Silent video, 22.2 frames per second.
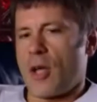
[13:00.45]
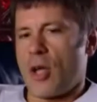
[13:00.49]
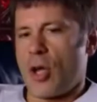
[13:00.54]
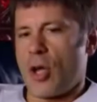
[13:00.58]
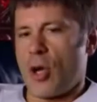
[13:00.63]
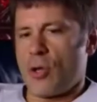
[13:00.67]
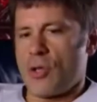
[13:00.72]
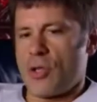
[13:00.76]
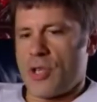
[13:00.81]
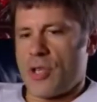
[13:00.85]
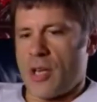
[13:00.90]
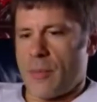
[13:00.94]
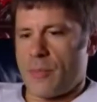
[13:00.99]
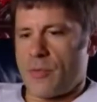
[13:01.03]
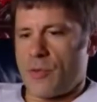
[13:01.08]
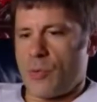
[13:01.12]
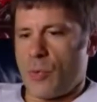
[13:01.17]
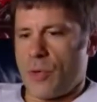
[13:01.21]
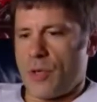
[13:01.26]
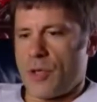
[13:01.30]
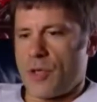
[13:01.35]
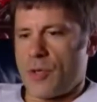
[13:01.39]

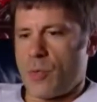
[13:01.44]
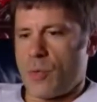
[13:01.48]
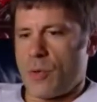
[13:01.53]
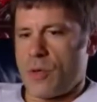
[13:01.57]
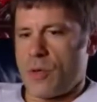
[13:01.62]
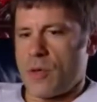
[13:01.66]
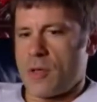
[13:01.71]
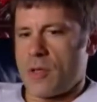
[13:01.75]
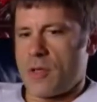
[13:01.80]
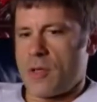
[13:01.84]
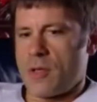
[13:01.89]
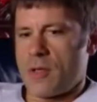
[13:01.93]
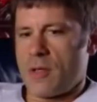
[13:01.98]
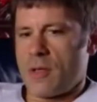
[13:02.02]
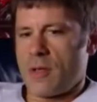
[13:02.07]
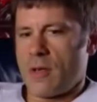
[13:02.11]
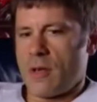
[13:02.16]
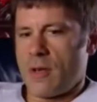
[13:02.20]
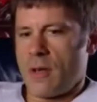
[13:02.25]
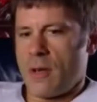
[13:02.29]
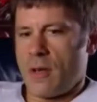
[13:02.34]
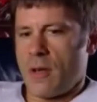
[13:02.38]
concept which was
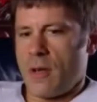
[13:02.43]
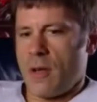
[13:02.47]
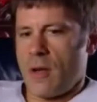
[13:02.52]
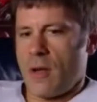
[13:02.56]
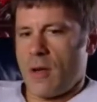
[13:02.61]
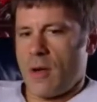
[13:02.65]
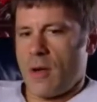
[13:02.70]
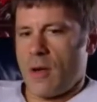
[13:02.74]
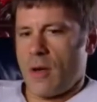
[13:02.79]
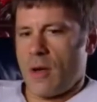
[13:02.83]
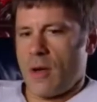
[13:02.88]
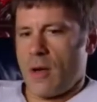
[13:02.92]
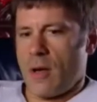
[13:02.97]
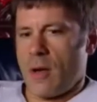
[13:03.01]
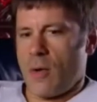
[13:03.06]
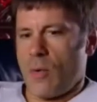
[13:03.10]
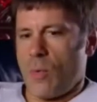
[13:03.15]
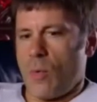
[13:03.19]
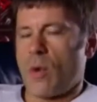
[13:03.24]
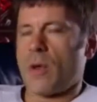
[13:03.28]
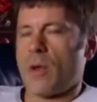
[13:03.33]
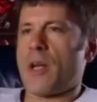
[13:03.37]

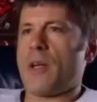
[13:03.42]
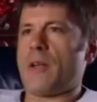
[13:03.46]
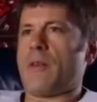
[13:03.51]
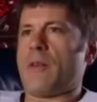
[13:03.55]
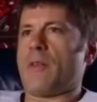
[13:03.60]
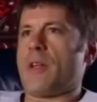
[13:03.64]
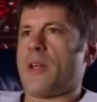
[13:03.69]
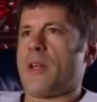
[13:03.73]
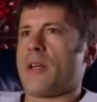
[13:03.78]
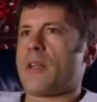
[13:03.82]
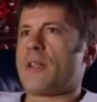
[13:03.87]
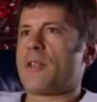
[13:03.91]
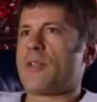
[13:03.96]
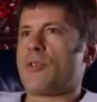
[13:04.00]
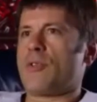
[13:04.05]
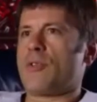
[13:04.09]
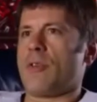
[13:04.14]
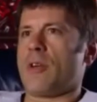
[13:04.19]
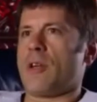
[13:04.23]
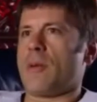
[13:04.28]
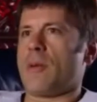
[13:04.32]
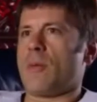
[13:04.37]
at one end of the
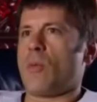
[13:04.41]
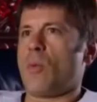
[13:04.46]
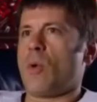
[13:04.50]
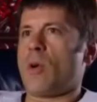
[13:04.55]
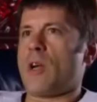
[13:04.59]
extreme,